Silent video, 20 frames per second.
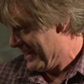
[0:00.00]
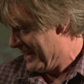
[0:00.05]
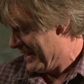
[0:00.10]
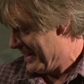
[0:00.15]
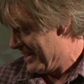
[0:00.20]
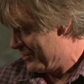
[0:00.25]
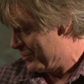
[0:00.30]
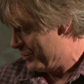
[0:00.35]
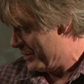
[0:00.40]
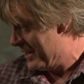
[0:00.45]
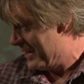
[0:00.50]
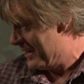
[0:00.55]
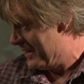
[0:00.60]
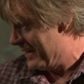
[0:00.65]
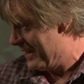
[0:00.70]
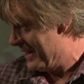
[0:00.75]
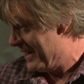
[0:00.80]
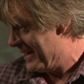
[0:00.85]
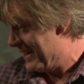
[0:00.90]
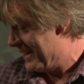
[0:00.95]
as
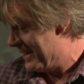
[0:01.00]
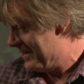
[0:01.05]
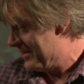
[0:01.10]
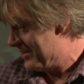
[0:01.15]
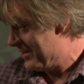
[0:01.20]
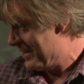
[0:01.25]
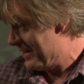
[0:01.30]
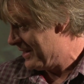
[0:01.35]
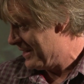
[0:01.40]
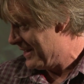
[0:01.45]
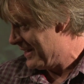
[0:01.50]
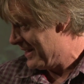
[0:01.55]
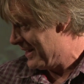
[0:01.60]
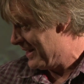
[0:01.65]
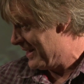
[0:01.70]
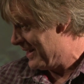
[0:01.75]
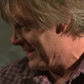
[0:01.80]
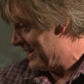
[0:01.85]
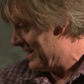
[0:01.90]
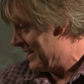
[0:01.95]
well, and.
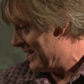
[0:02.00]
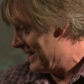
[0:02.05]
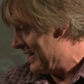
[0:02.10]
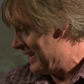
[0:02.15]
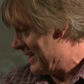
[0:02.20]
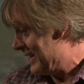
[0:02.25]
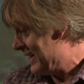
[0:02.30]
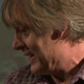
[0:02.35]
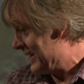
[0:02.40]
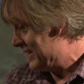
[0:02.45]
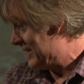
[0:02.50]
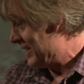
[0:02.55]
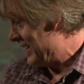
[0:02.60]
He'd